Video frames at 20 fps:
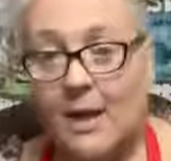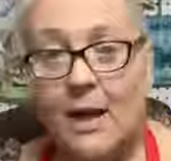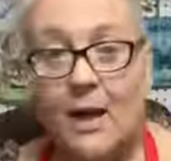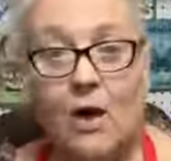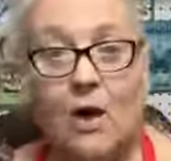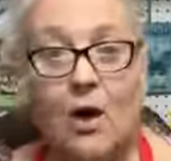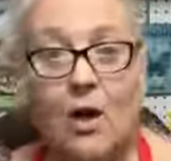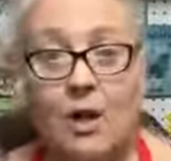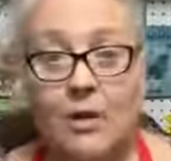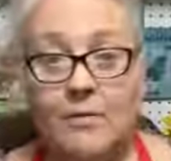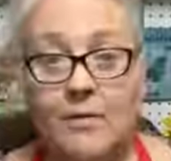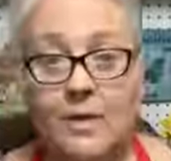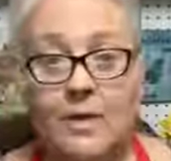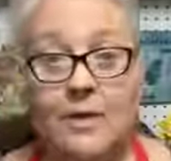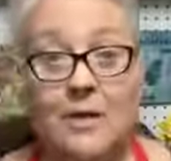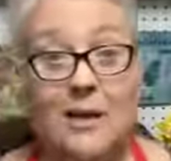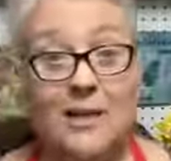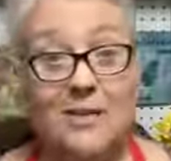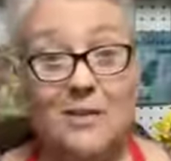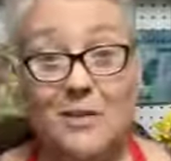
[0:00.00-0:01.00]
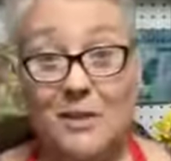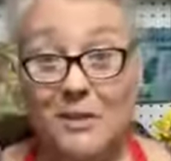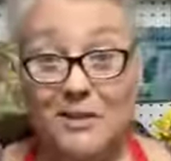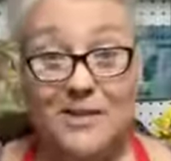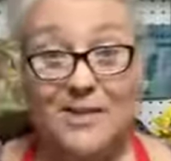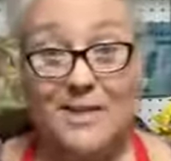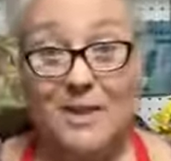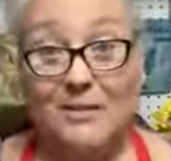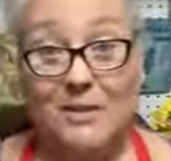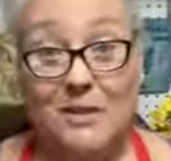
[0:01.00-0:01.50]
and I. All of it, it's only
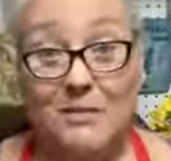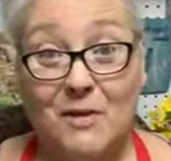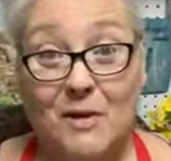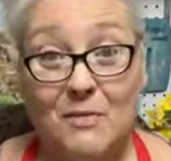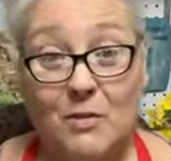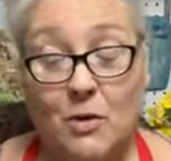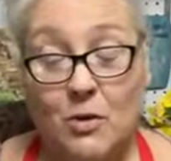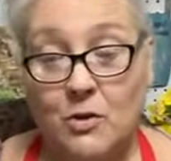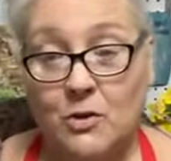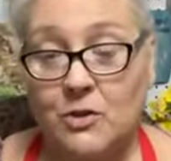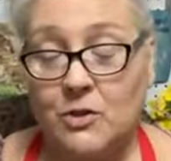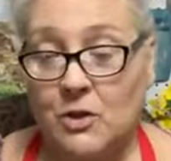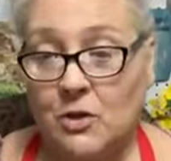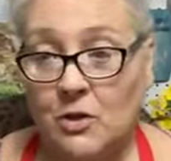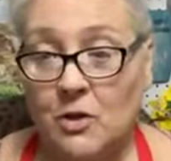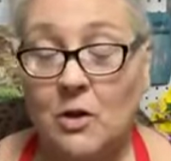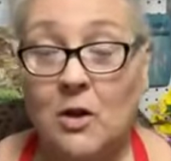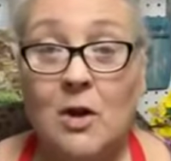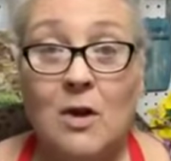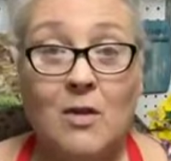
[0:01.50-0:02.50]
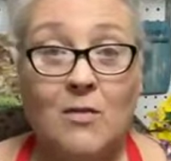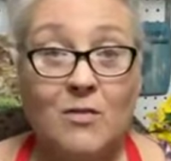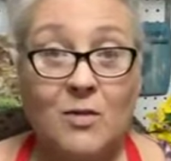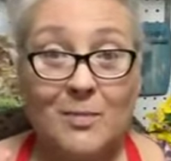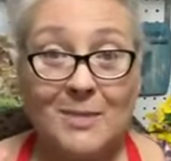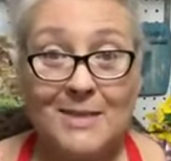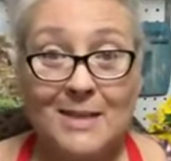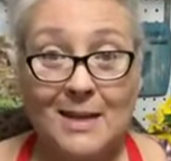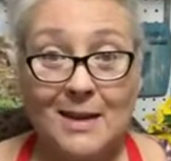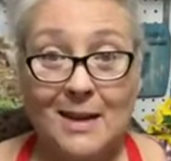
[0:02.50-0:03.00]
$75, y'all,
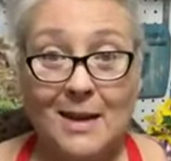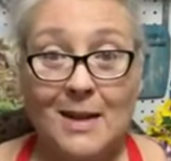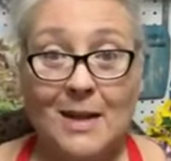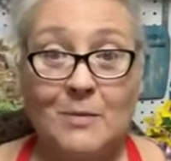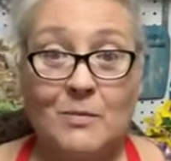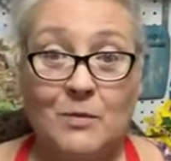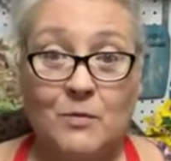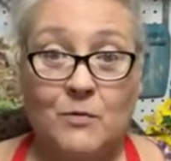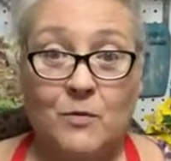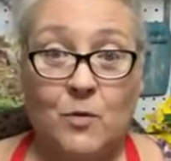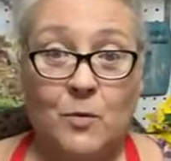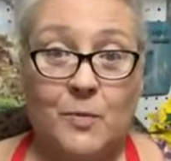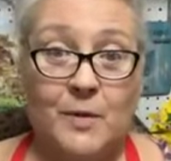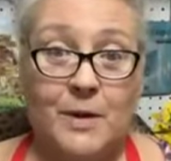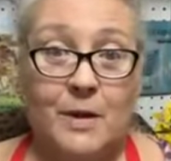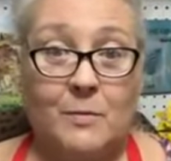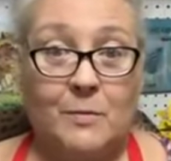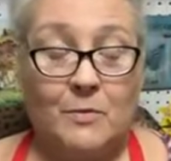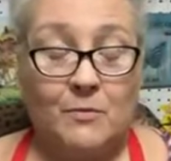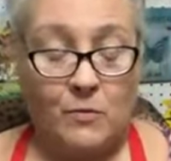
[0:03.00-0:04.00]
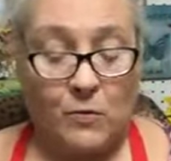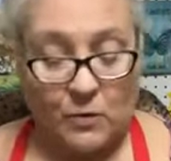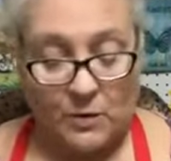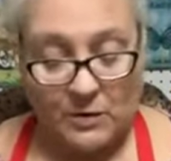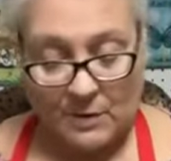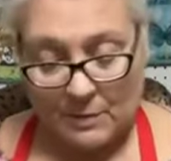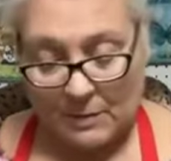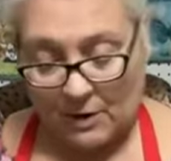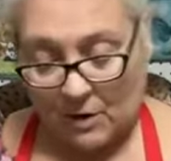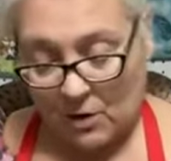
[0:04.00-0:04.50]
from 10 a.m. to 4 p.m. in
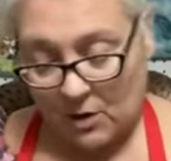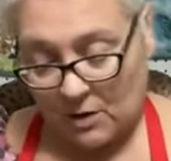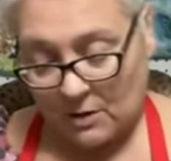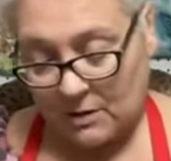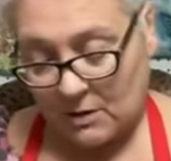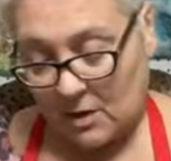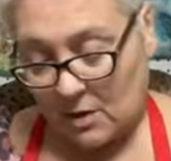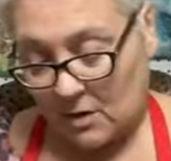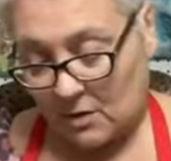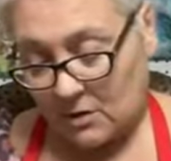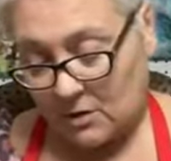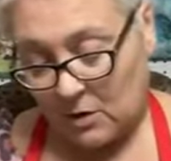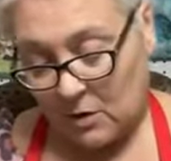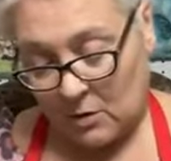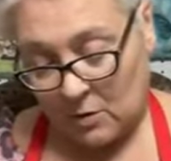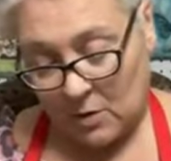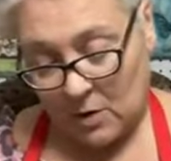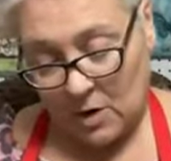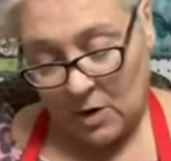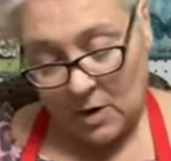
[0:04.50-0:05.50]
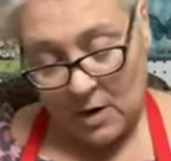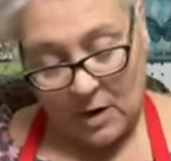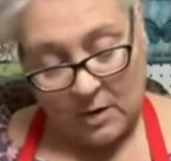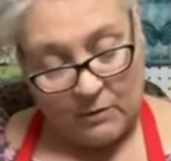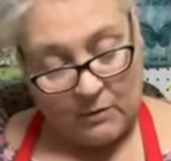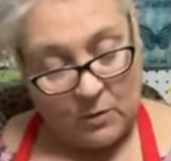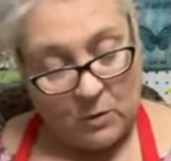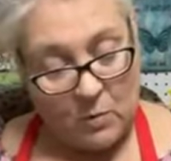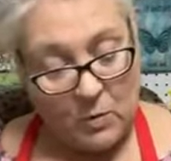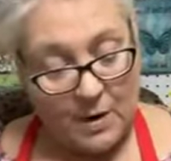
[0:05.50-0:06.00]
Fort Smith, Arkansas. So
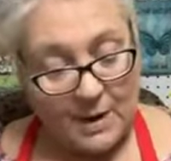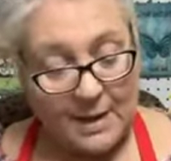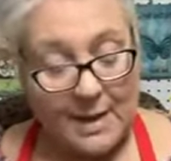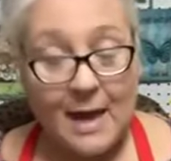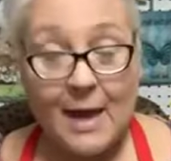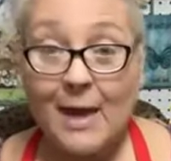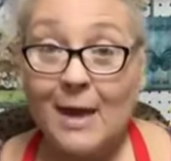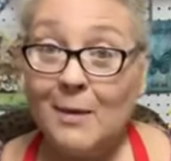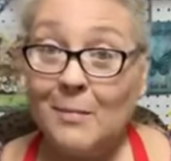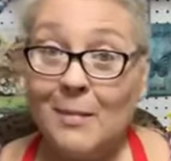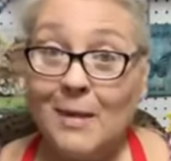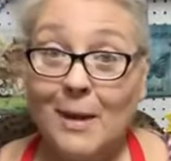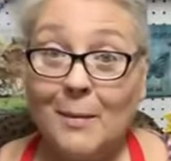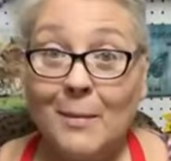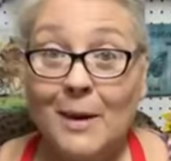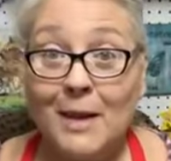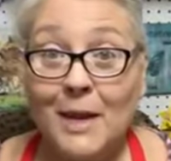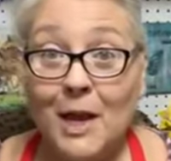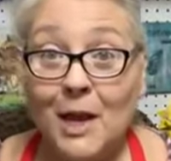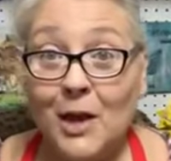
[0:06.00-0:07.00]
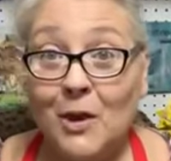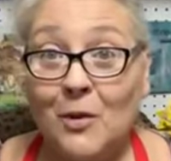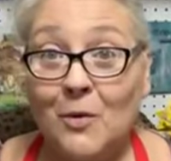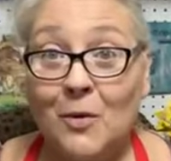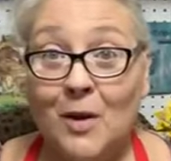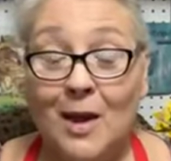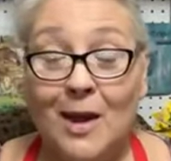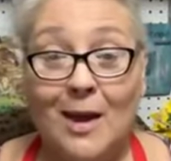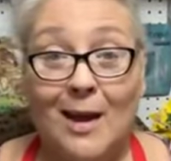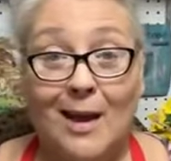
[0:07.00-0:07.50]
you want to come, let me
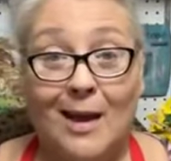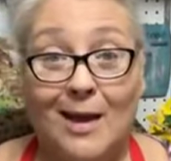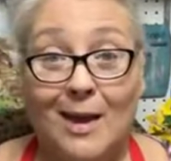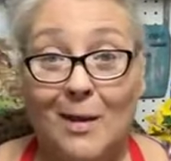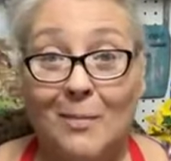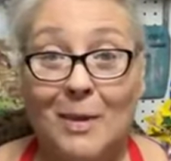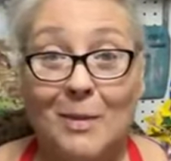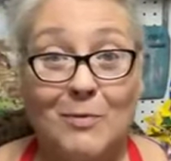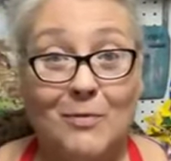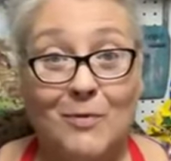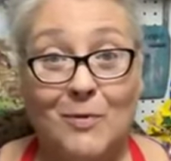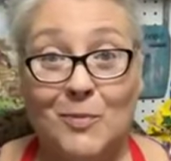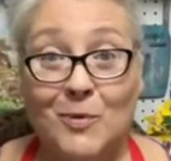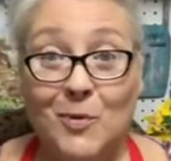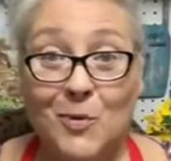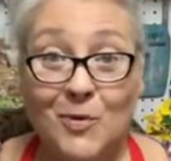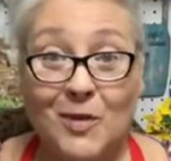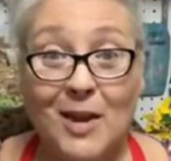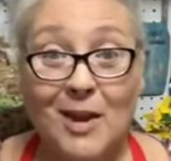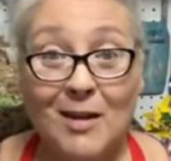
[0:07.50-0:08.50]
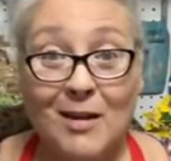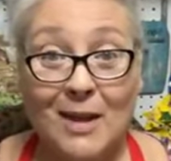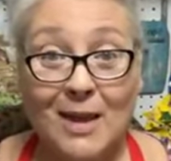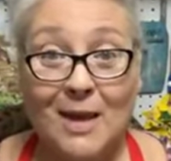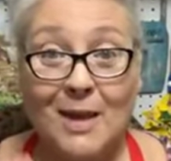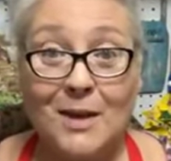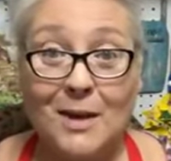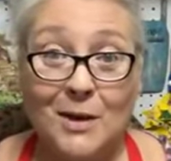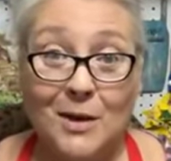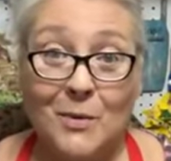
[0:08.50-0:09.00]
know. I got people from North
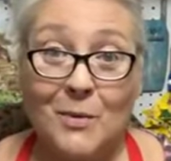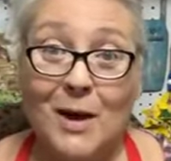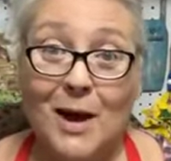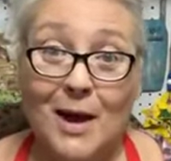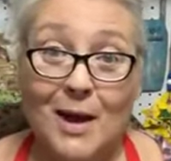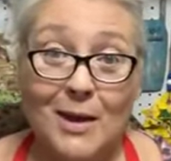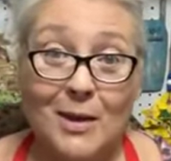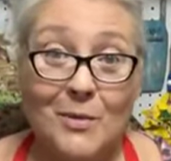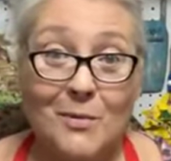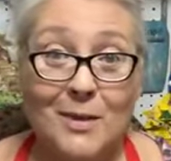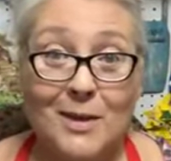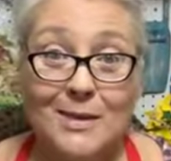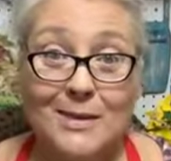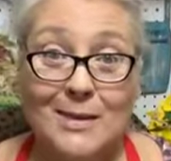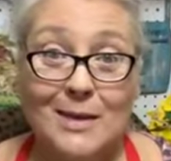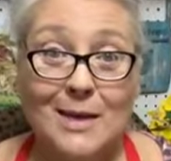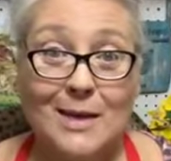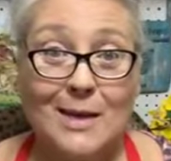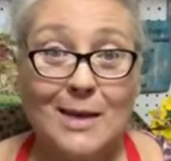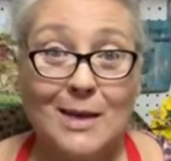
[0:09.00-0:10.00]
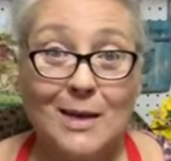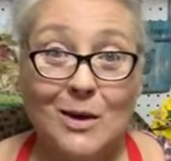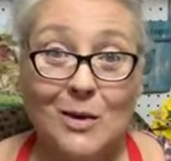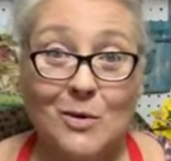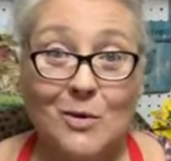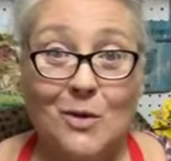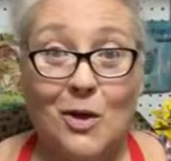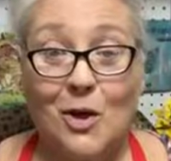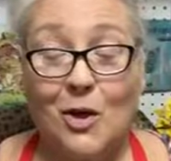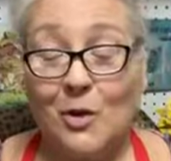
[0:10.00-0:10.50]
Carolina, Ohio, Kentucky,
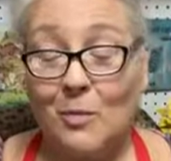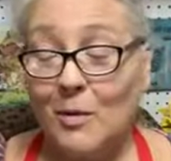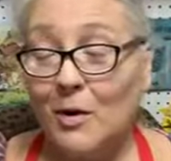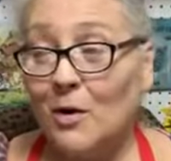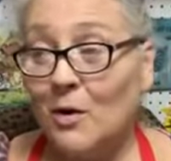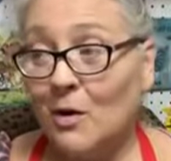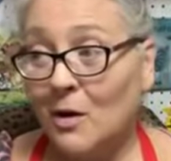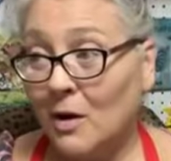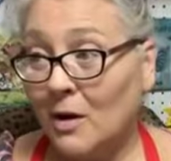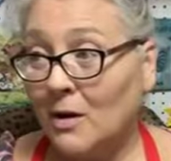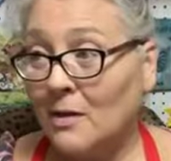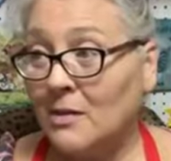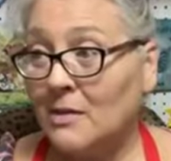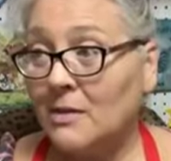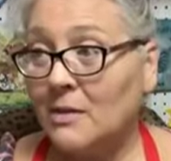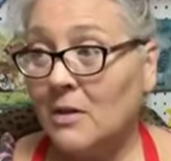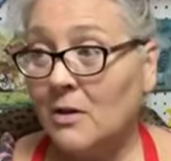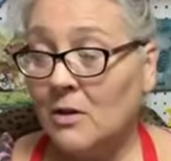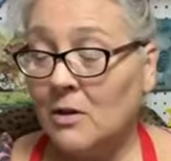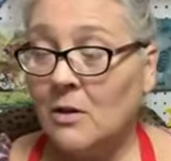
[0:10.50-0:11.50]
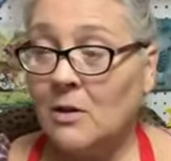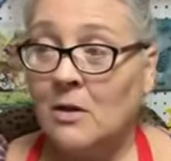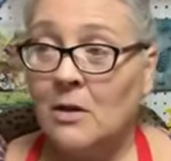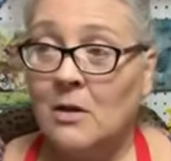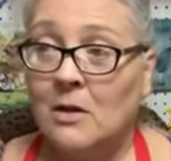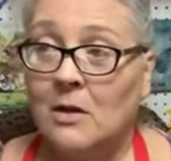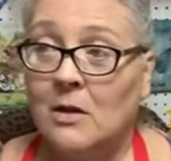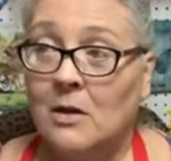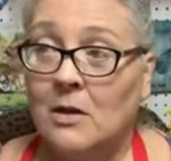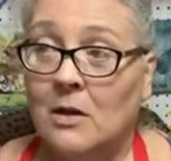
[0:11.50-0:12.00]
Oklahoma, Arkansas.
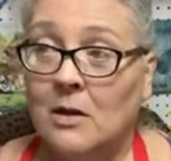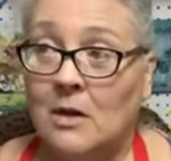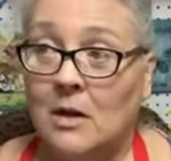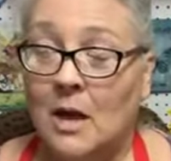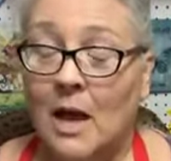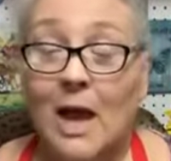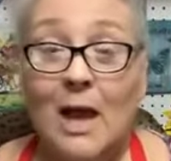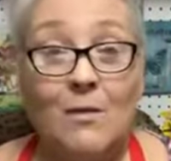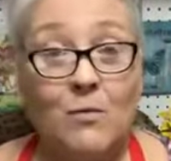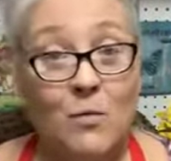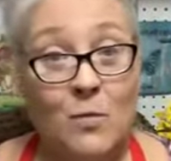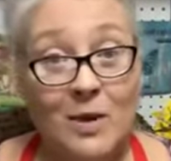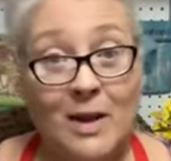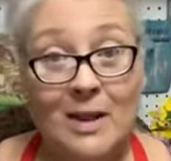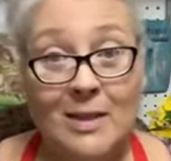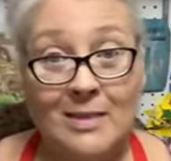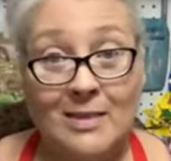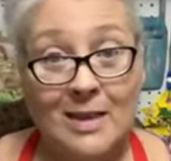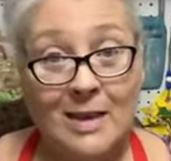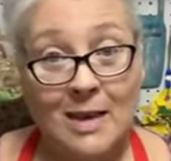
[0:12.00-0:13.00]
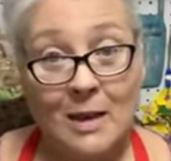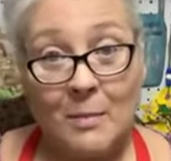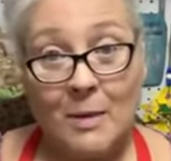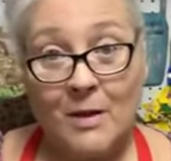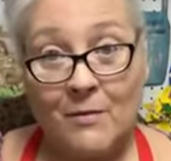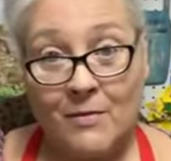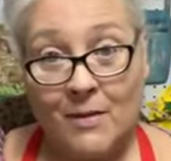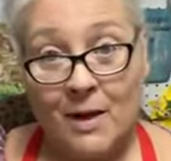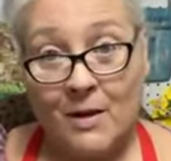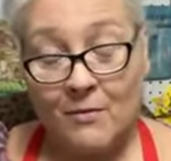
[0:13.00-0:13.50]
I have one thinking
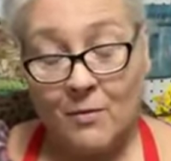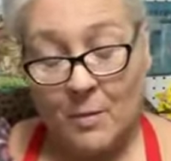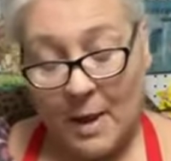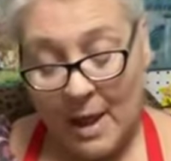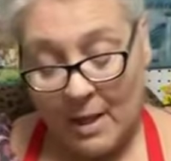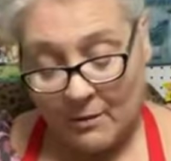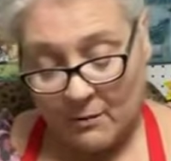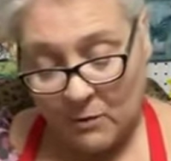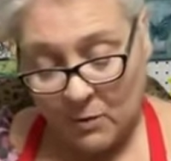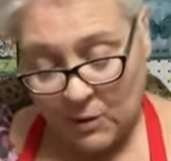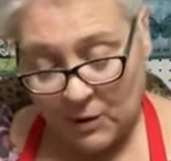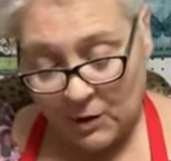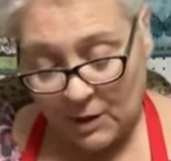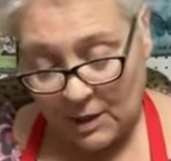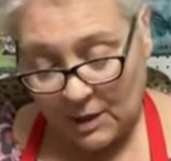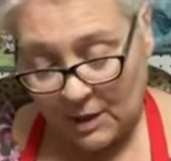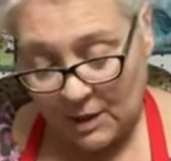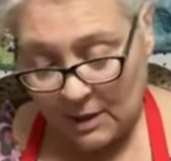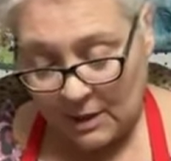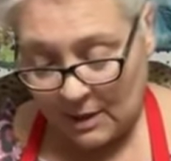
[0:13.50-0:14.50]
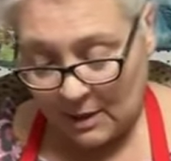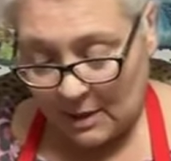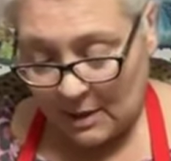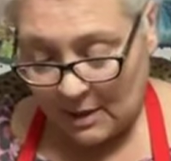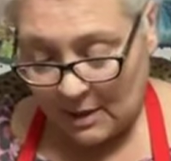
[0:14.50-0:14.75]
about flying from California.